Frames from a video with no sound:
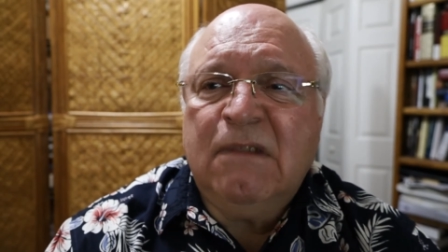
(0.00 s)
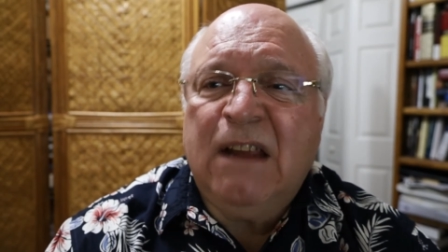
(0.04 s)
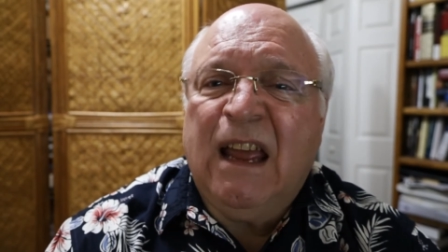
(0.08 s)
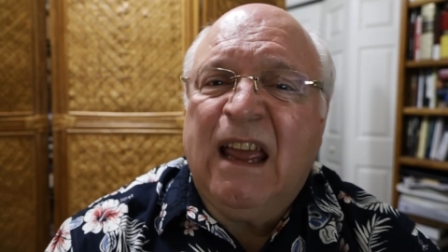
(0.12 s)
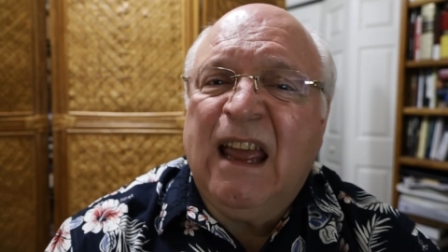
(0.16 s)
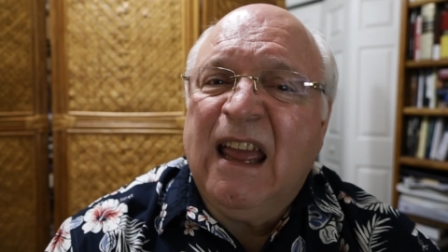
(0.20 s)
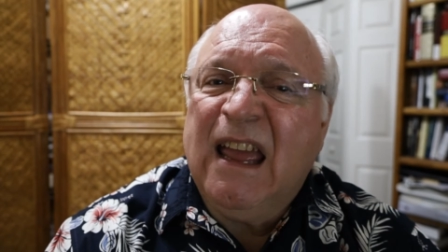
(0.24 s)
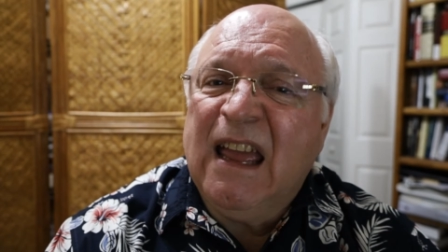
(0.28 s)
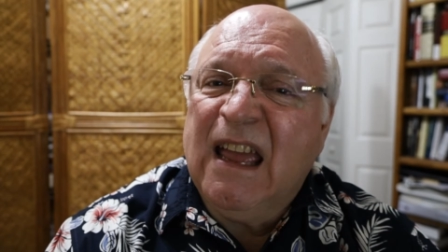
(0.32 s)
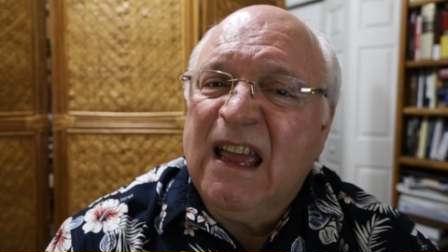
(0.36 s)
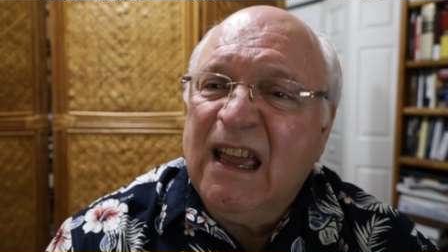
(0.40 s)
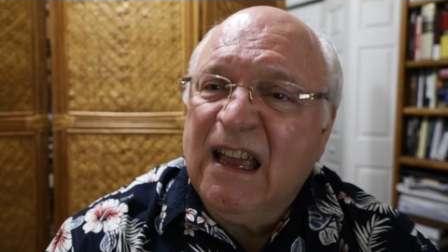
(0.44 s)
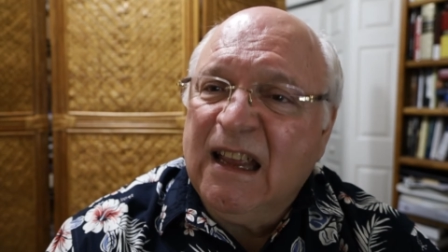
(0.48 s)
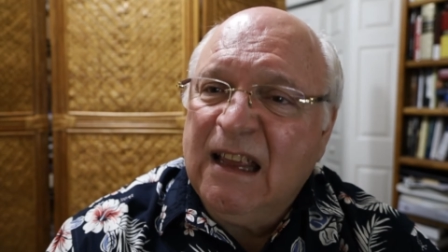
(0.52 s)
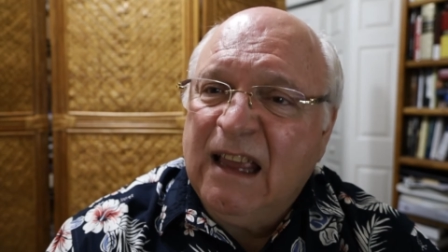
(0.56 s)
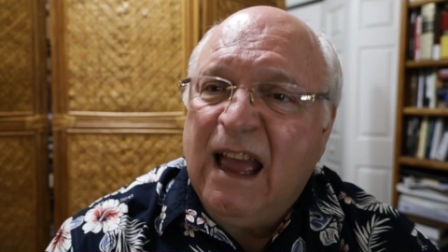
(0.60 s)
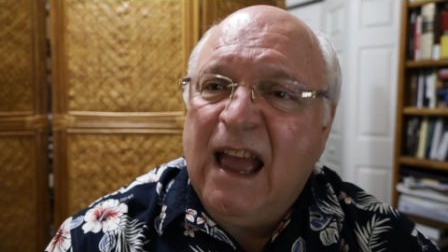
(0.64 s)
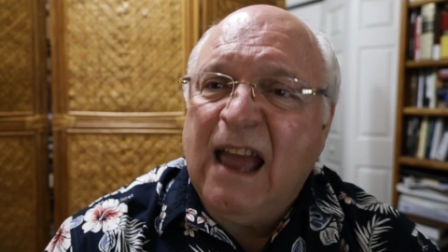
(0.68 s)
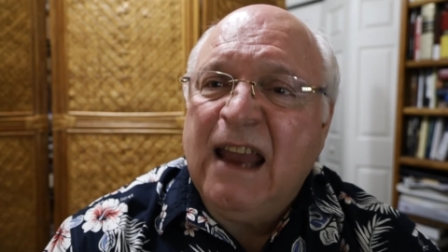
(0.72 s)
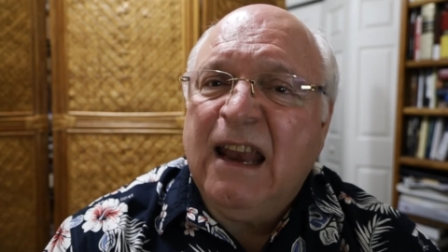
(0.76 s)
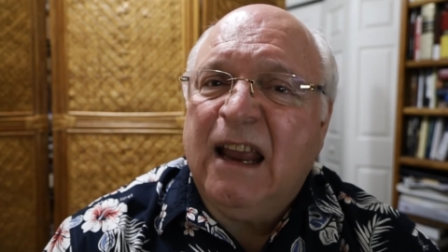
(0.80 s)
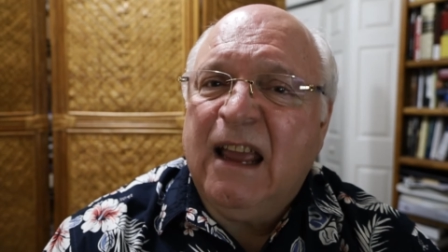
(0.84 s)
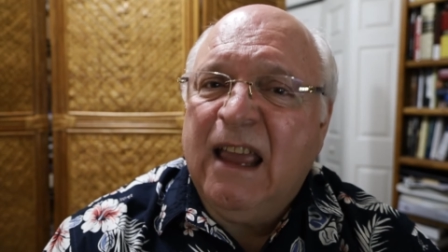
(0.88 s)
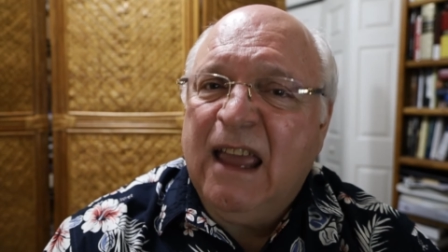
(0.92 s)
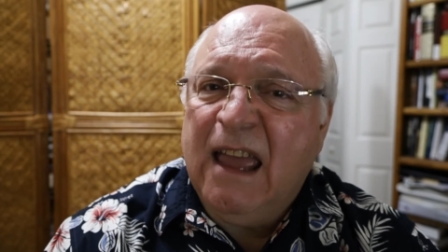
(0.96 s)
it
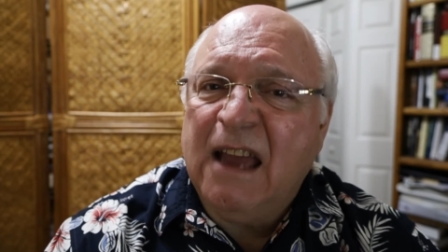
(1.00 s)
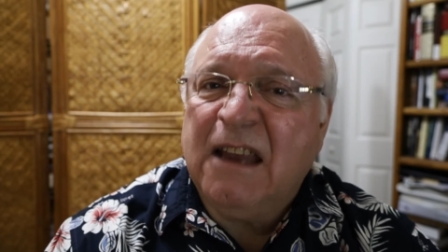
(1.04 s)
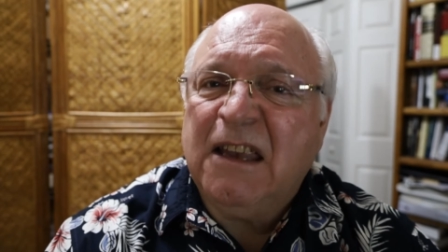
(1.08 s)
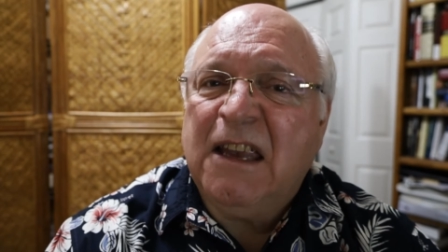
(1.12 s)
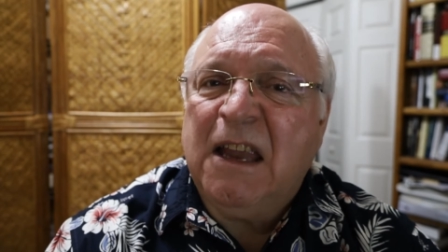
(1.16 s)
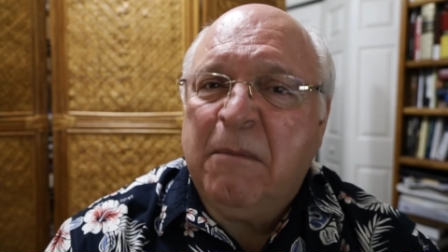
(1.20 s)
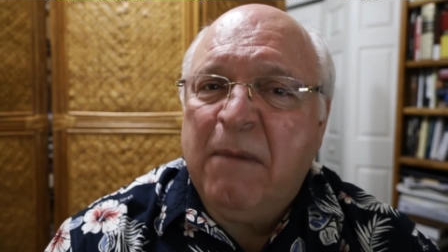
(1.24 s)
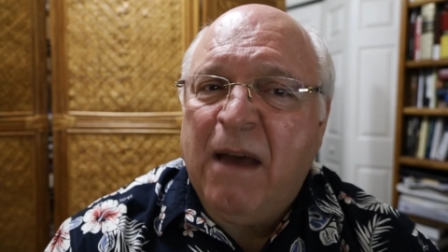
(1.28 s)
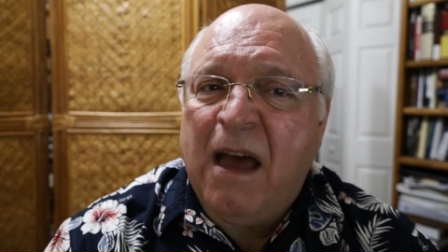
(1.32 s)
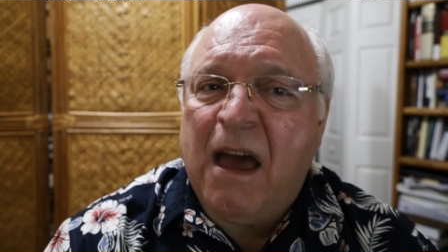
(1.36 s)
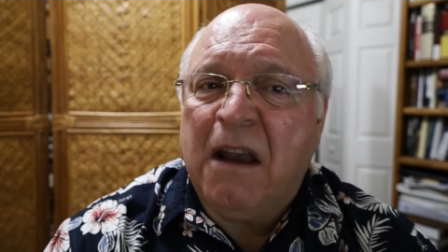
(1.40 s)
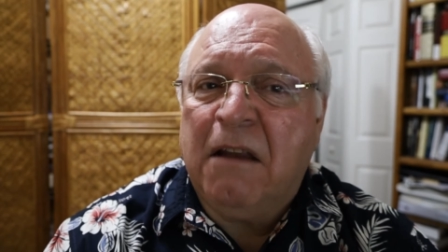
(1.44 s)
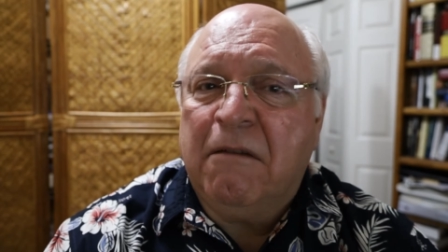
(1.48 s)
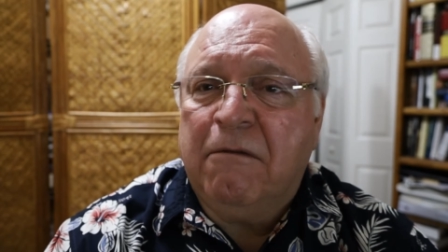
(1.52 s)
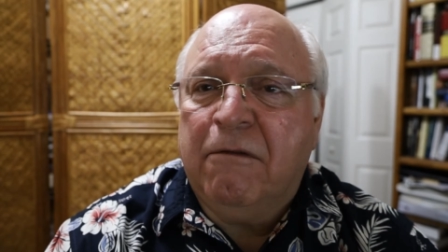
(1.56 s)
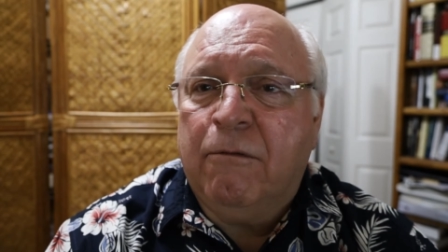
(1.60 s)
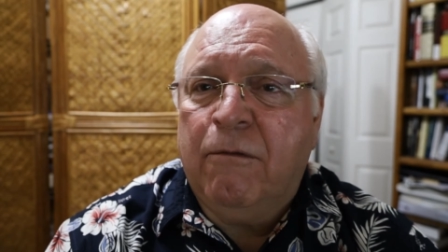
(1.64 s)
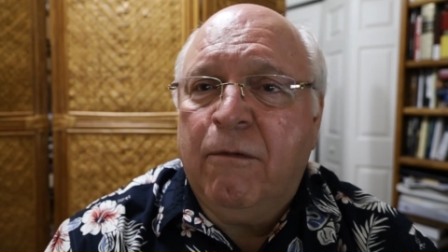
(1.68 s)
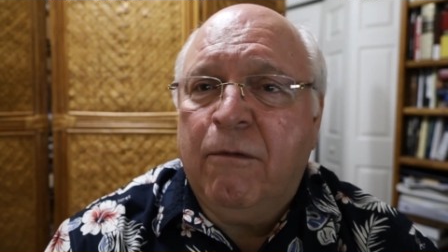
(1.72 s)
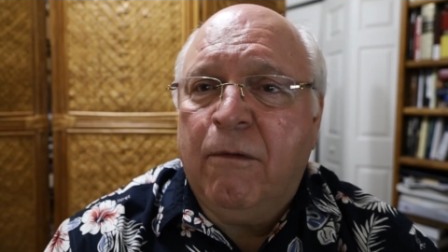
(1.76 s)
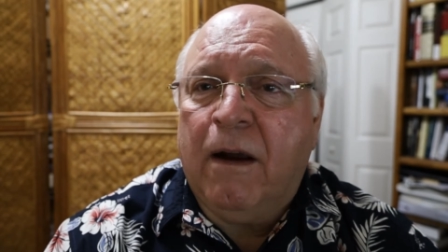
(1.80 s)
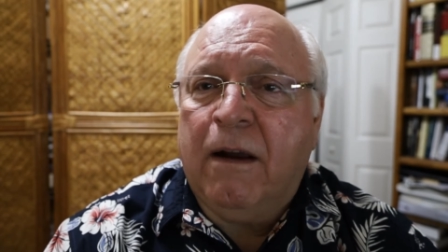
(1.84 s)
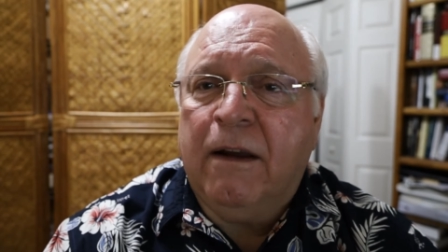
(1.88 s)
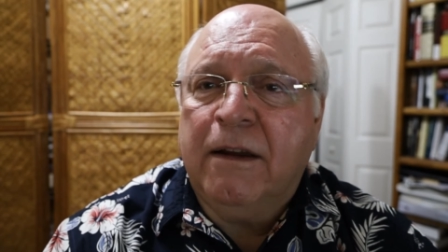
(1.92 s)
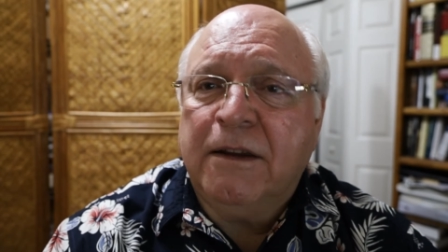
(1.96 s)
kind of kicked him out
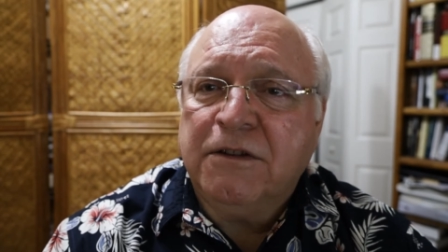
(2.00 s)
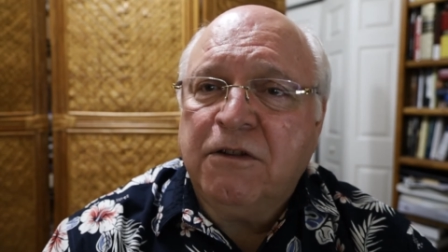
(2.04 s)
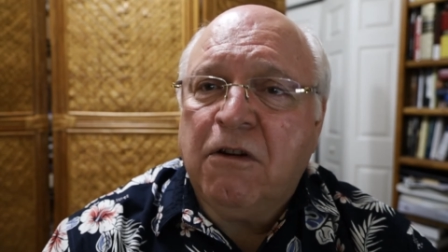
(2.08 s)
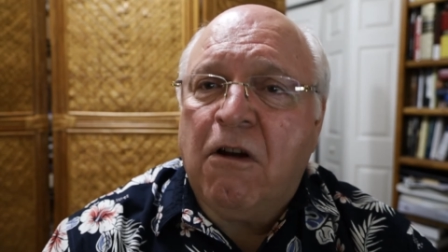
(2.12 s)
of where his